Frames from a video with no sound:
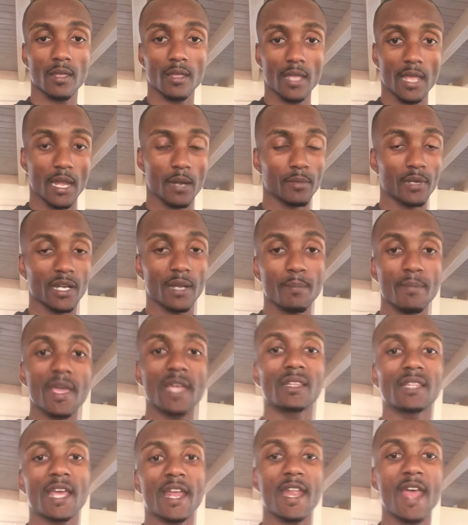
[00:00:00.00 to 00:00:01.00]
And I'm going to
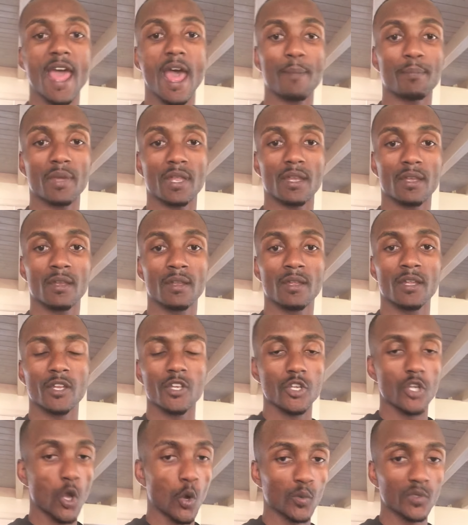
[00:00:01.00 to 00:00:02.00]
make that happen.
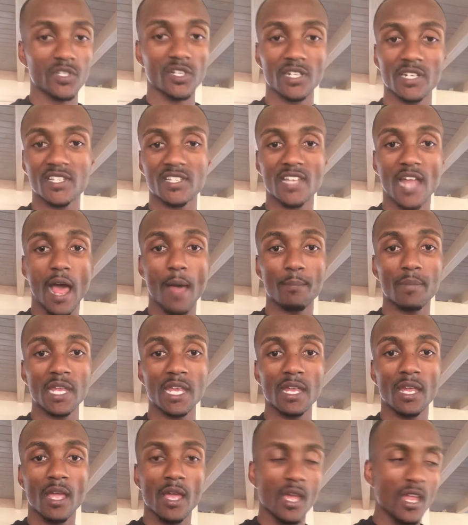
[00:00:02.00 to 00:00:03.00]
No one's going to stop
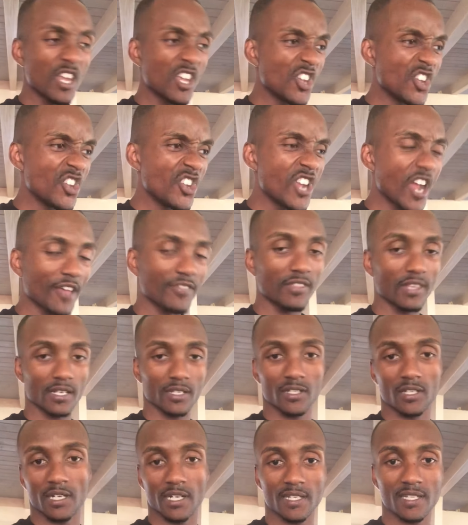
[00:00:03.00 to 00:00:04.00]
me.
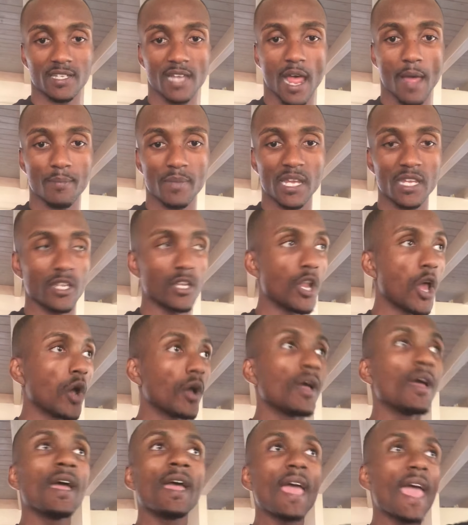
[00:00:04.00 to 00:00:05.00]
Nothing's going to stop me.
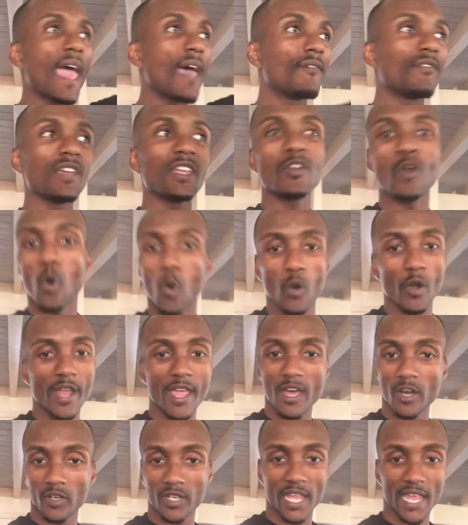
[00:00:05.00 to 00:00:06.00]
No, heaven or
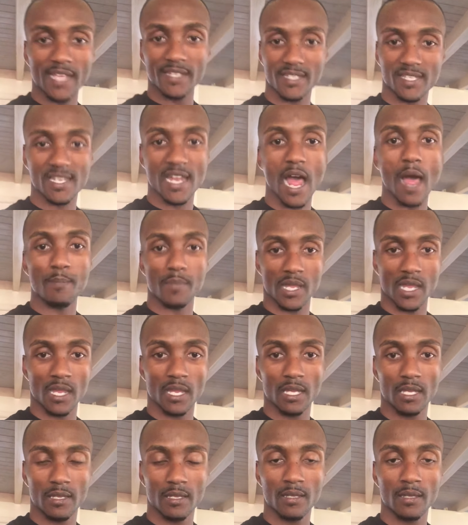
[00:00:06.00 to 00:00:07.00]
hell can't stop
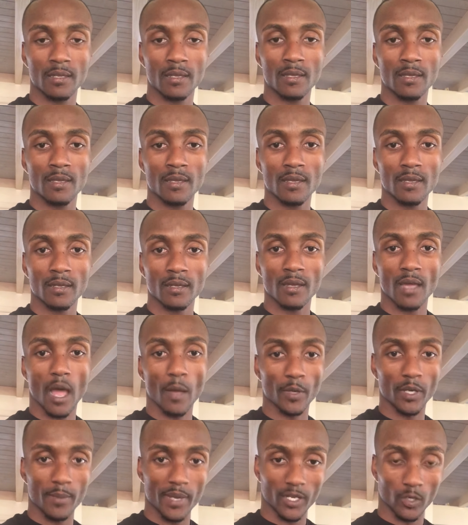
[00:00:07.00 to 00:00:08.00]
me.
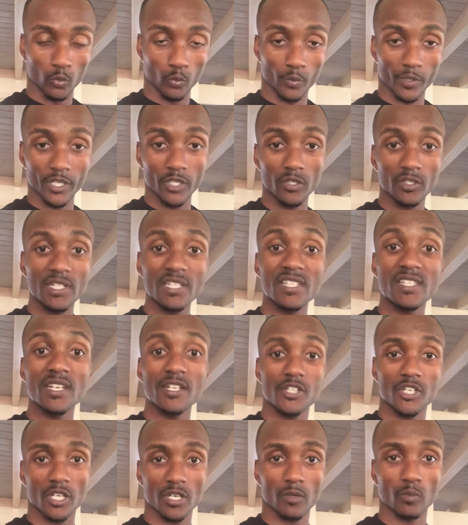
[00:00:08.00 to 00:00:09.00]
I'm going to make a real
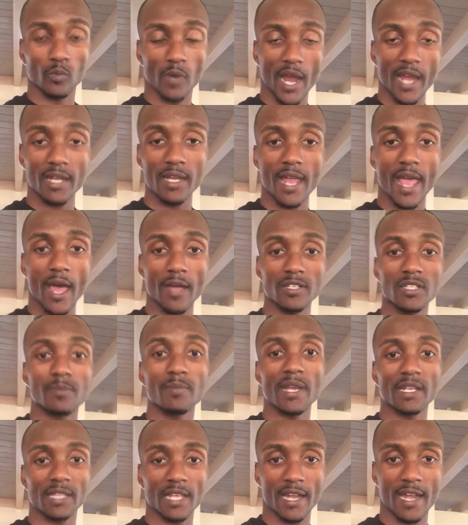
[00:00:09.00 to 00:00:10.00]
decision right now to
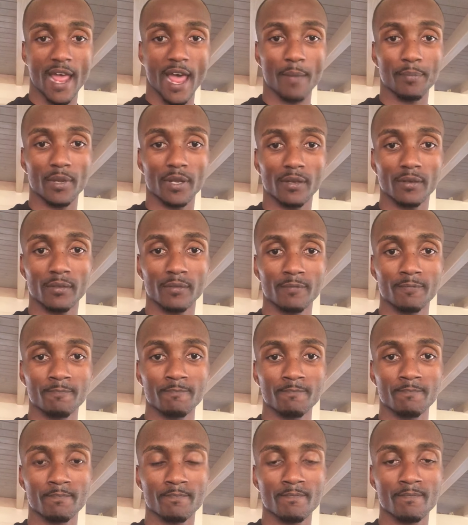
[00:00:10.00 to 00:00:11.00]
make that happen.
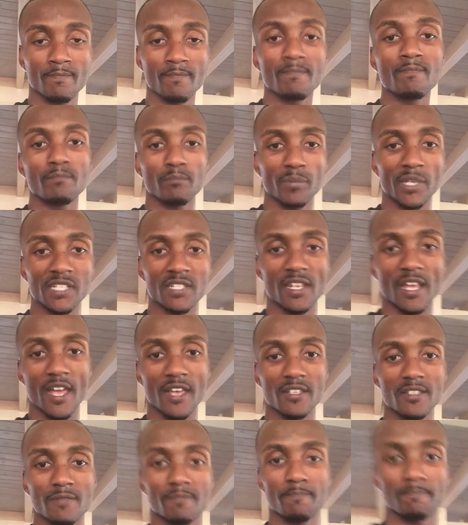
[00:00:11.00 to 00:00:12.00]
Peace,
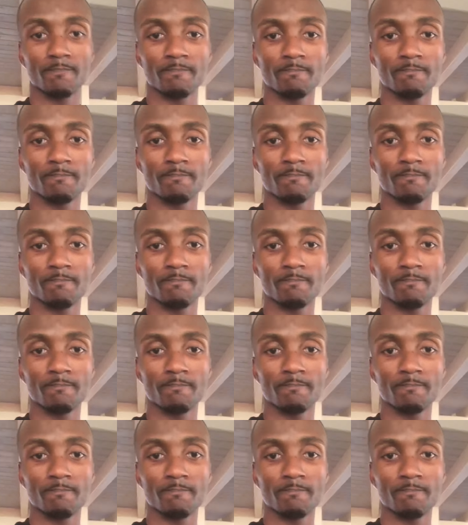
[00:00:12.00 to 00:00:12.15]
guys.